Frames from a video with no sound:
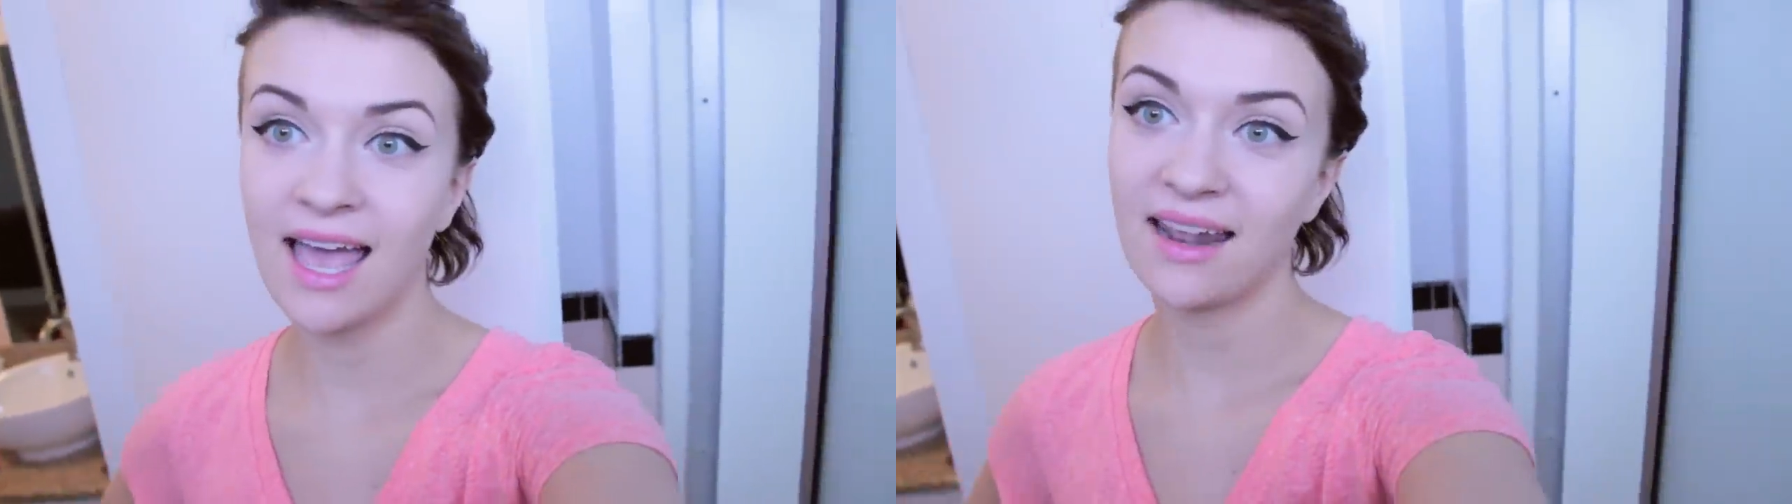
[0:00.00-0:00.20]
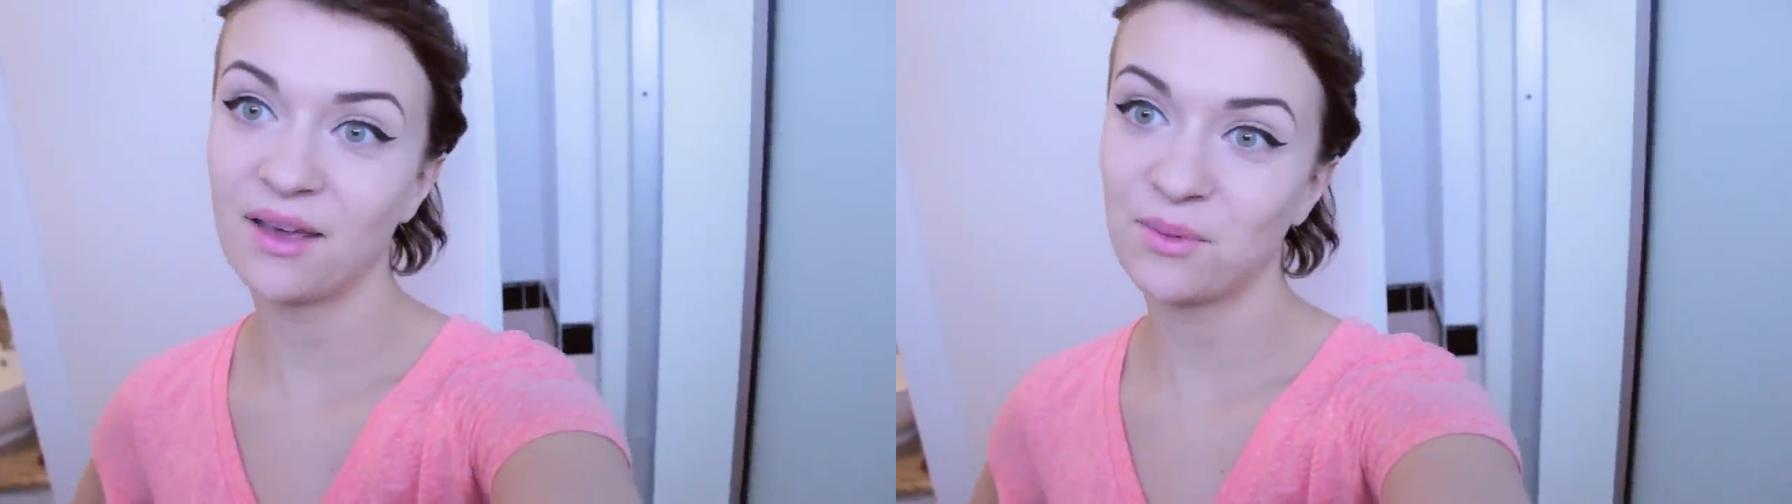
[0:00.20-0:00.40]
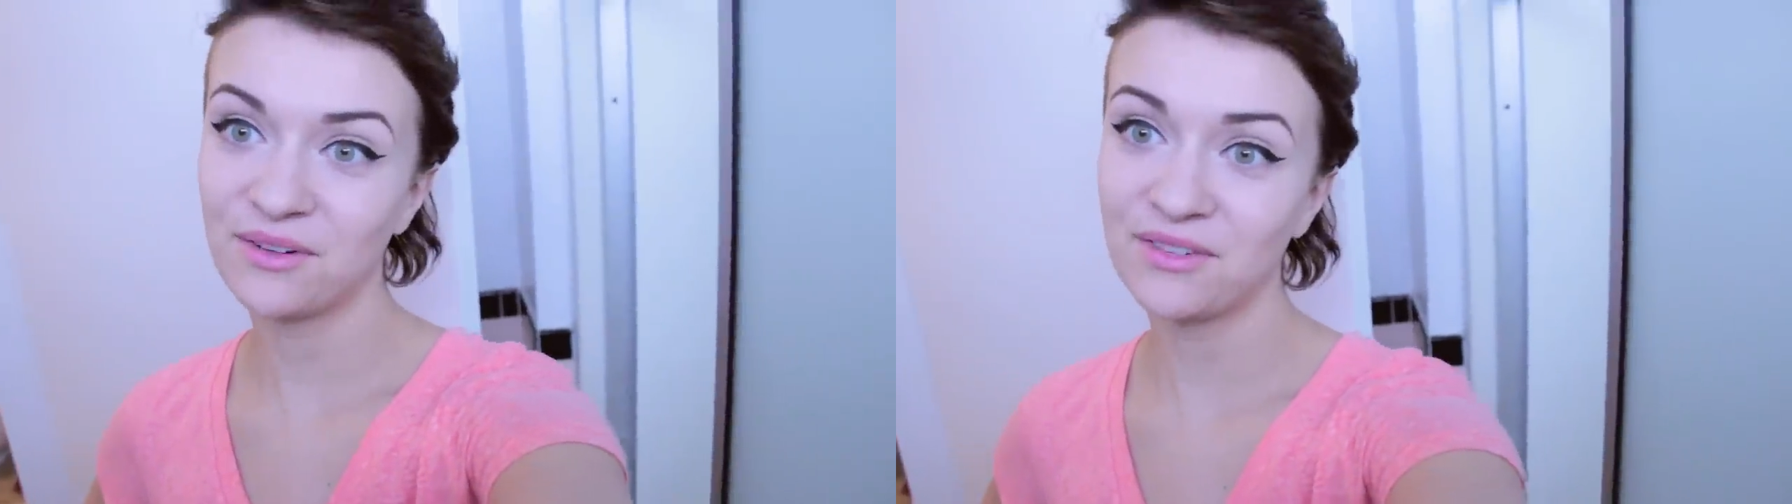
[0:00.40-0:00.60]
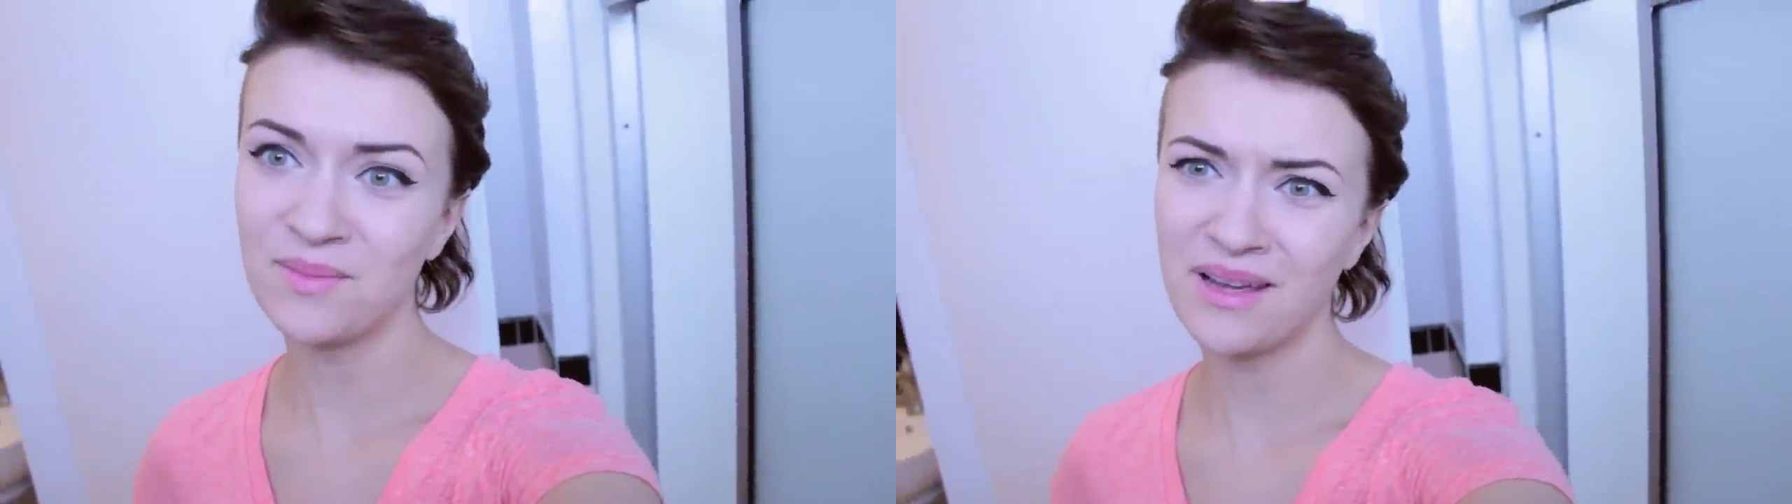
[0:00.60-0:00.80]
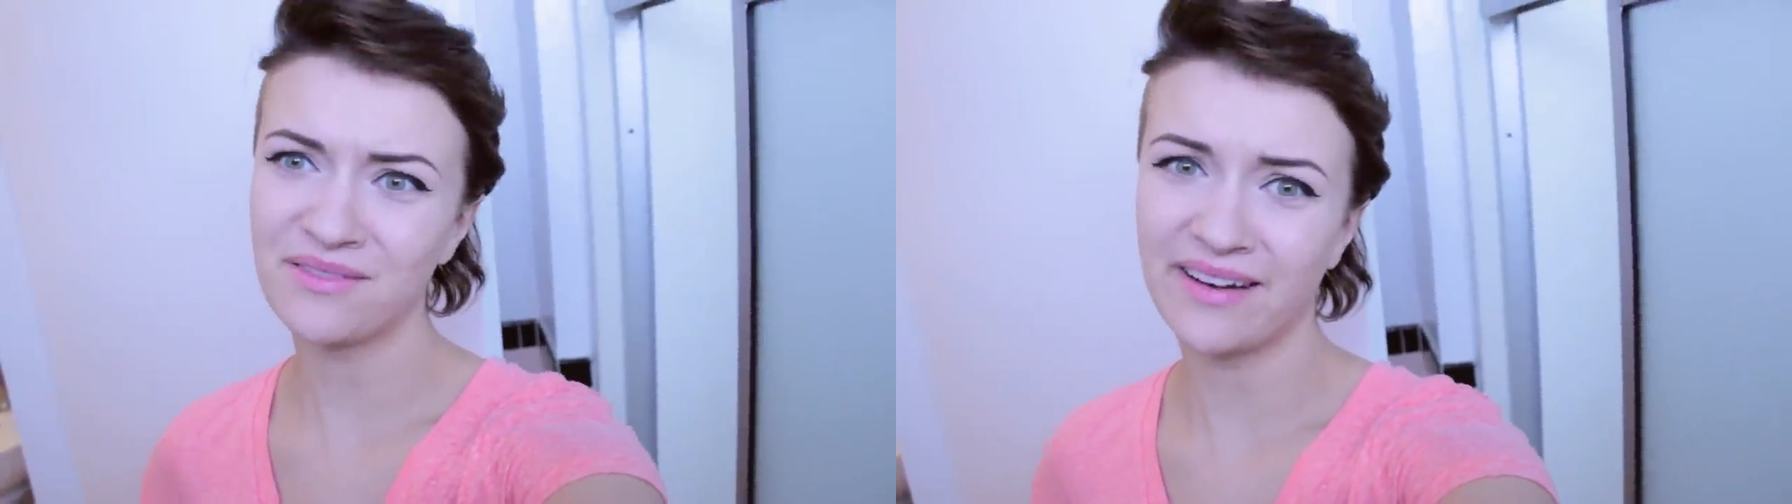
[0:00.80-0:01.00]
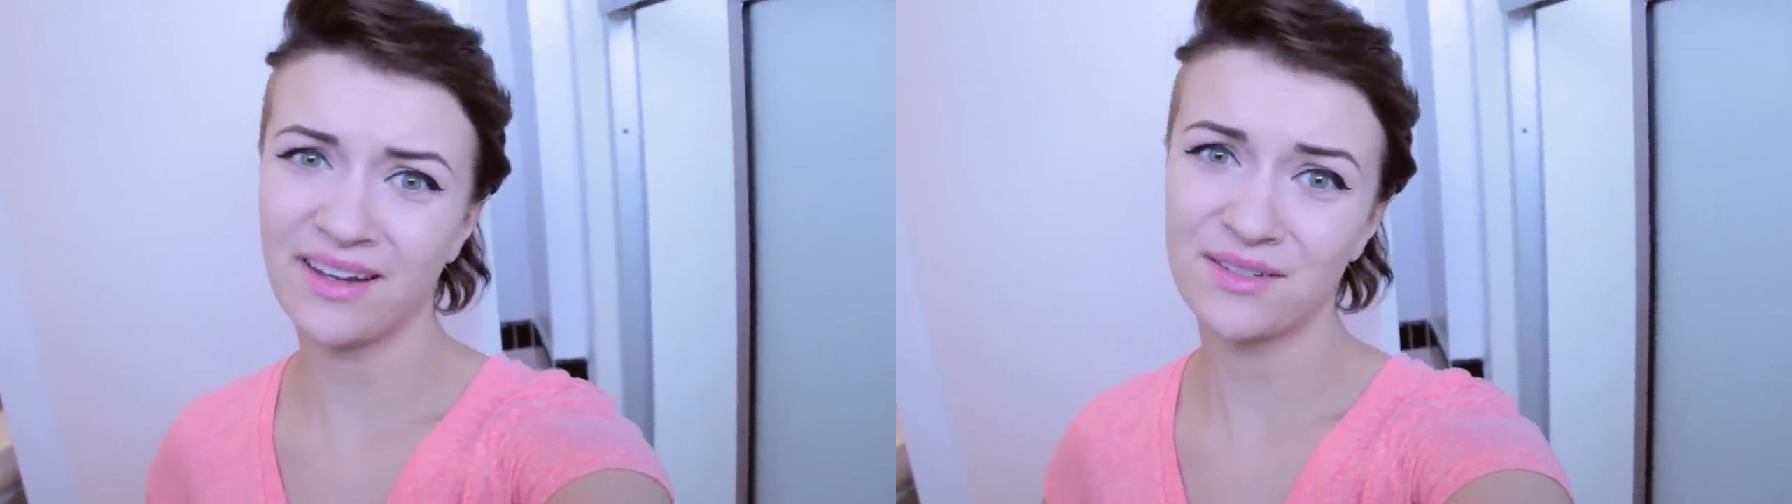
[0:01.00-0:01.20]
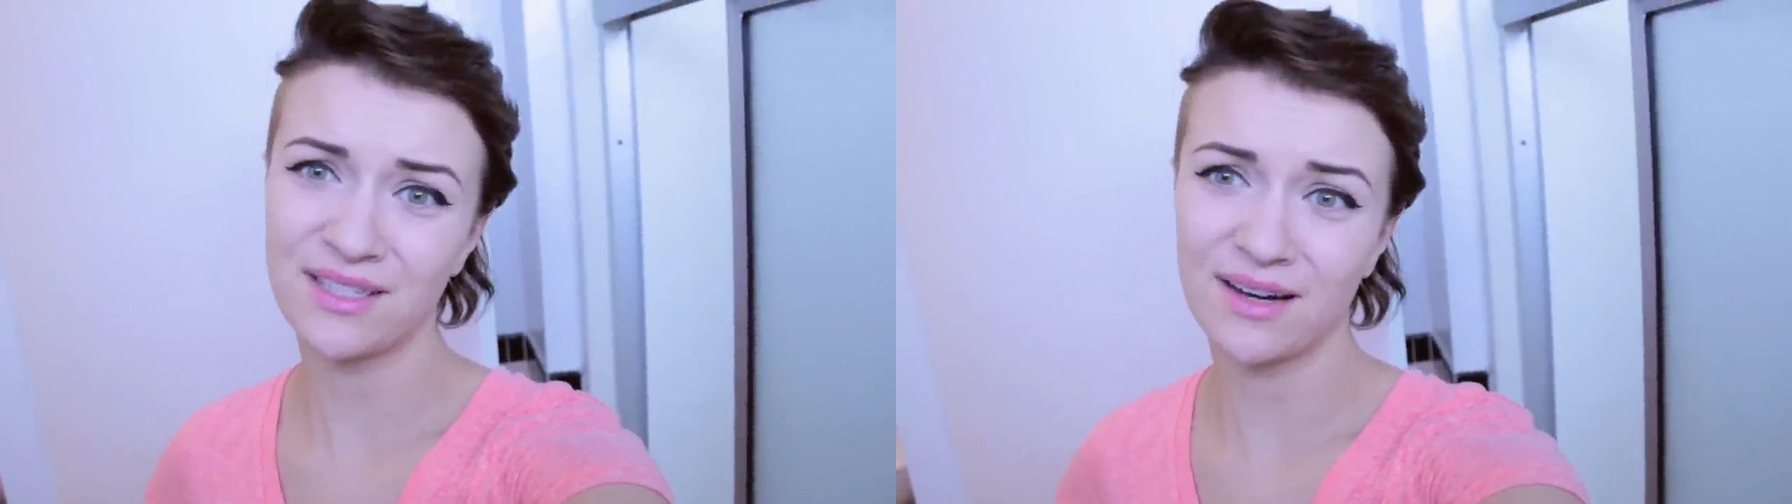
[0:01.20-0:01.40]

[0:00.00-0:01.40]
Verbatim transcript: And I would film my videos